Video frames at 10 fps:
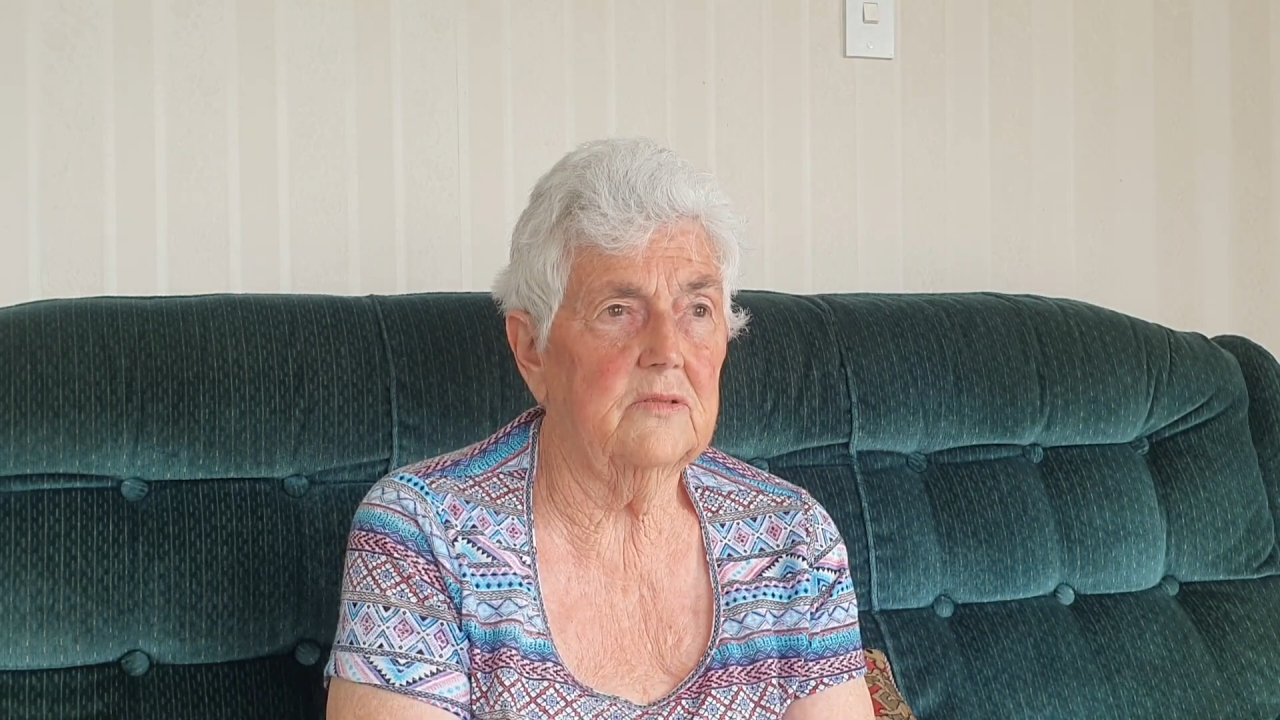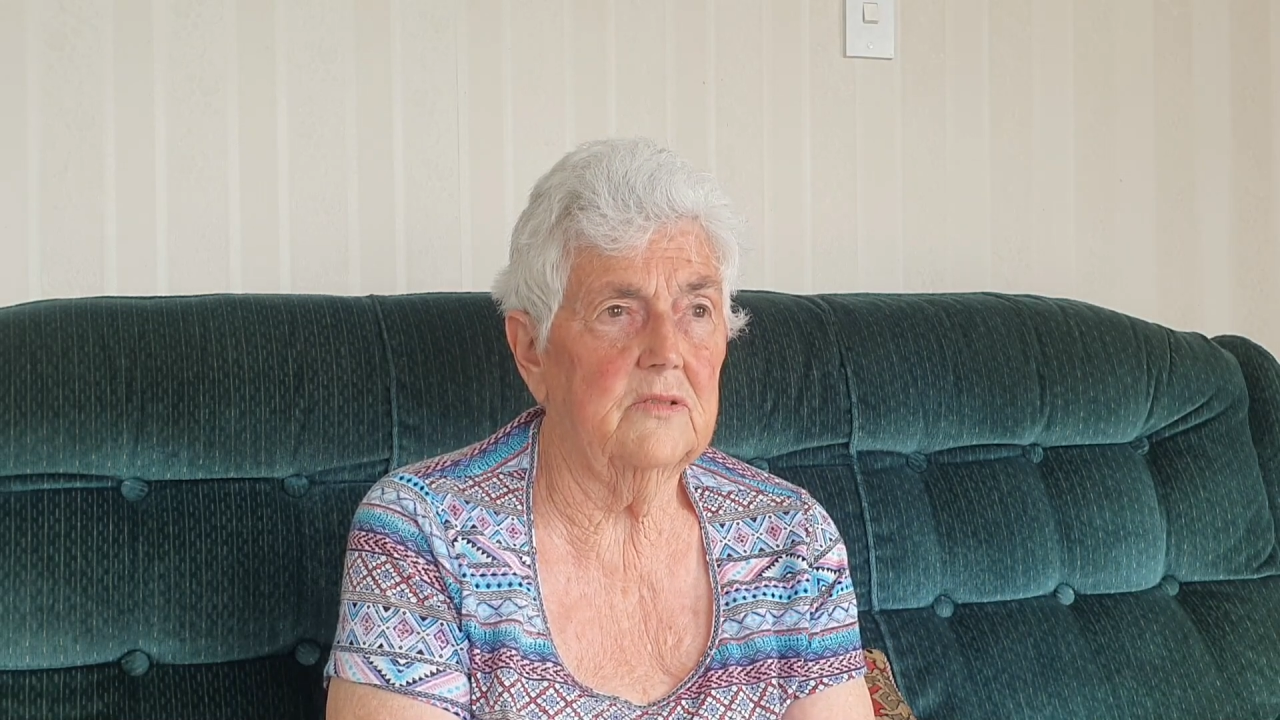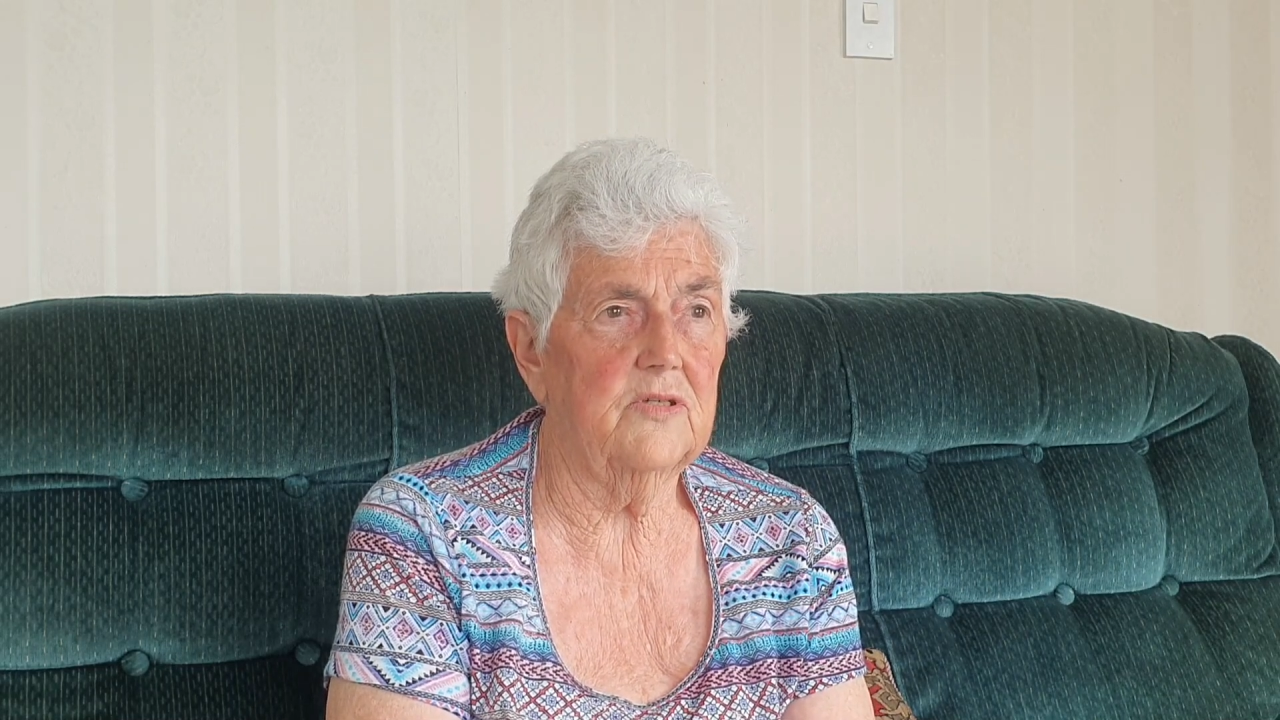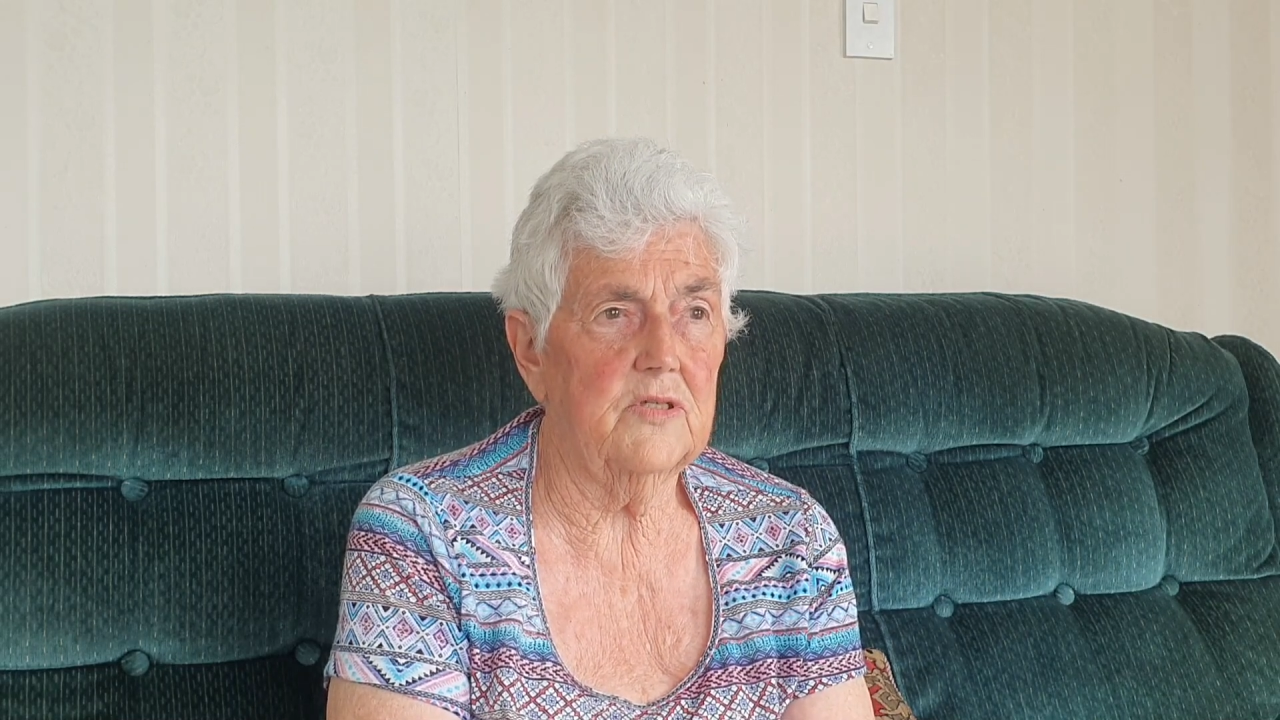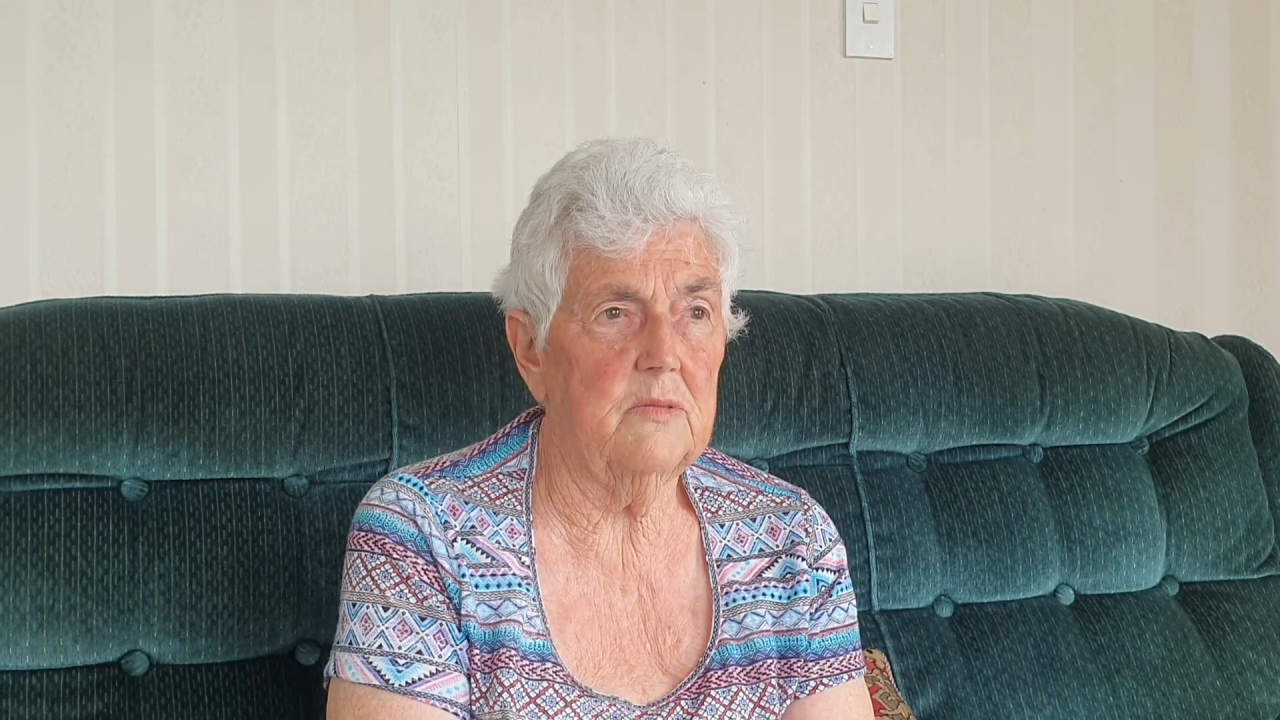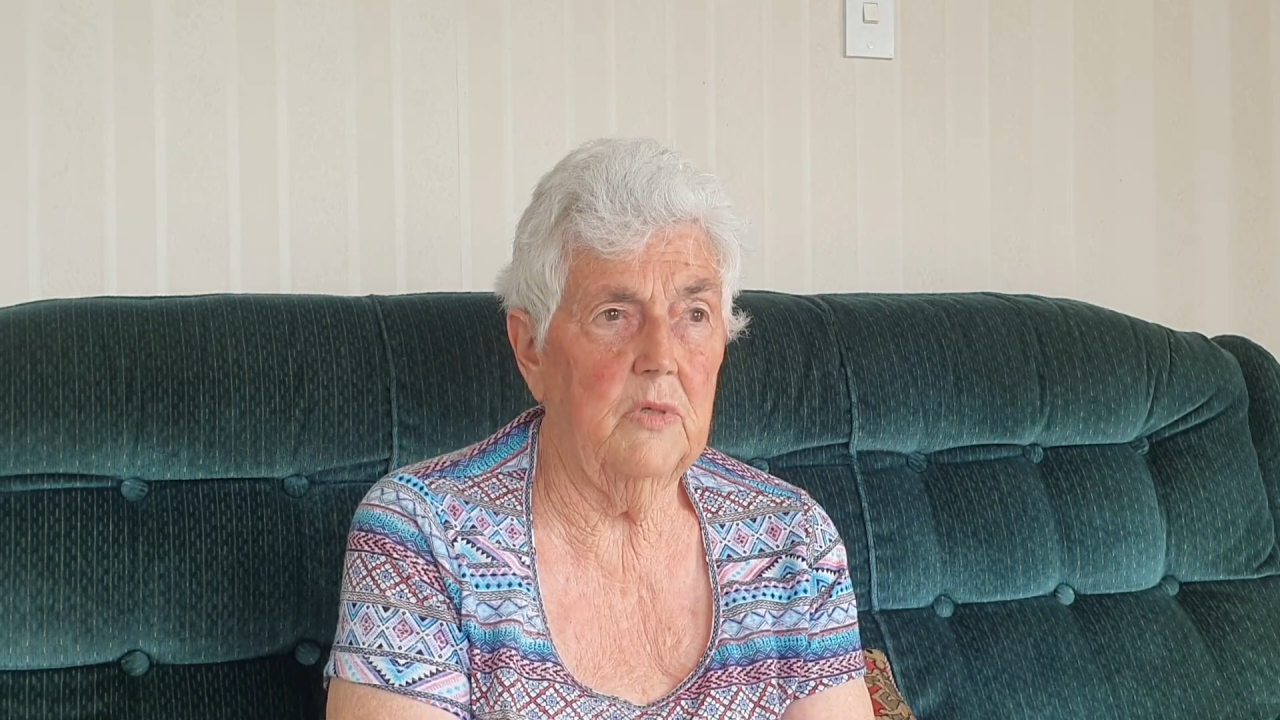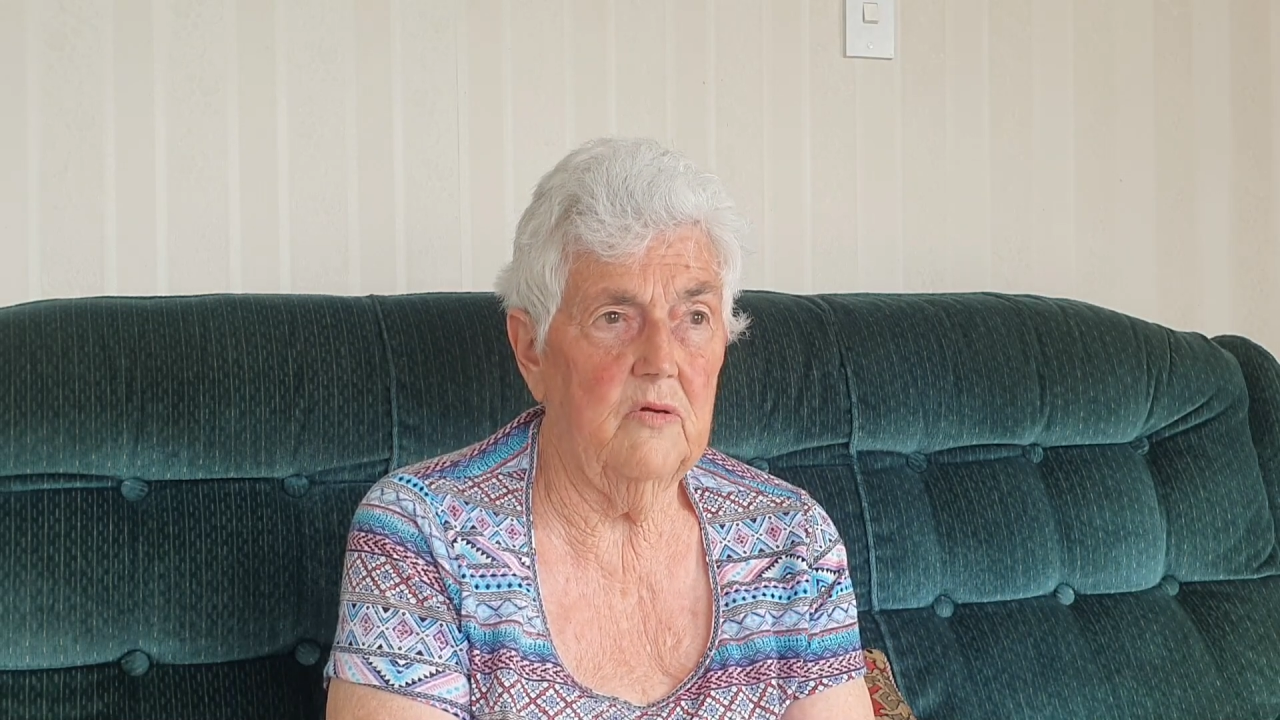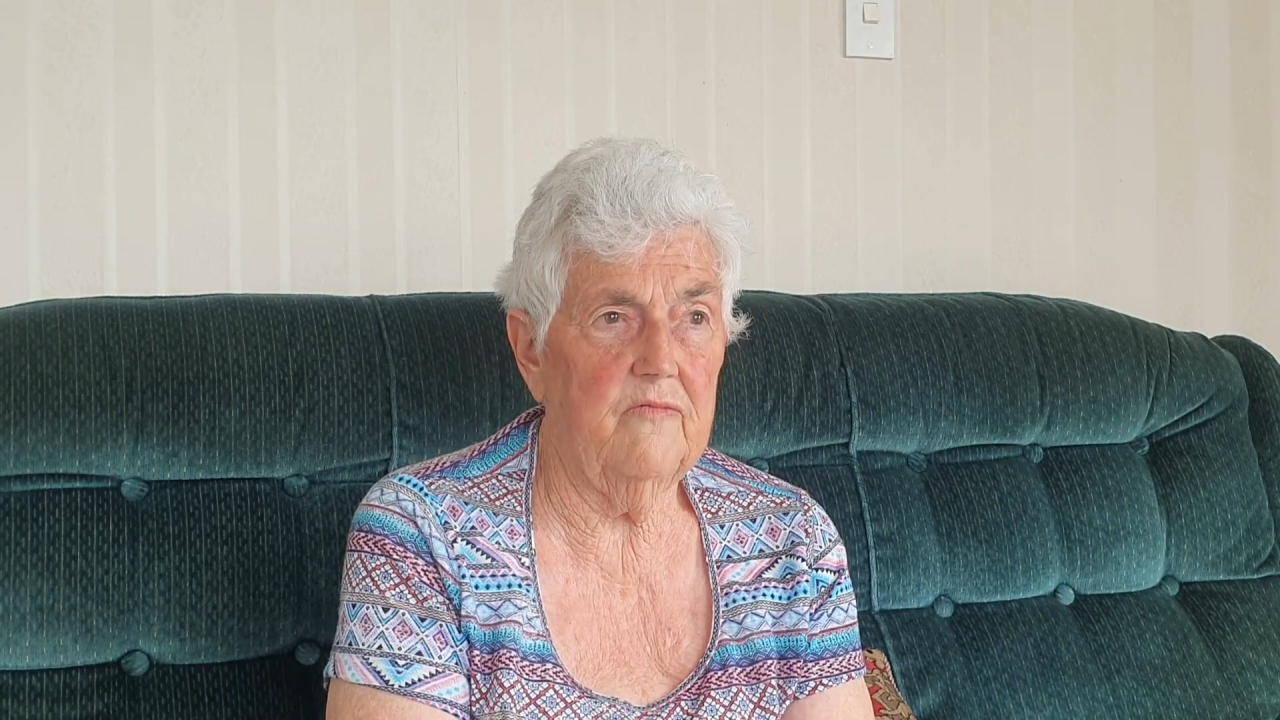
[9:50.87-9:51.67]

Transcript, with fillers: Sister Mary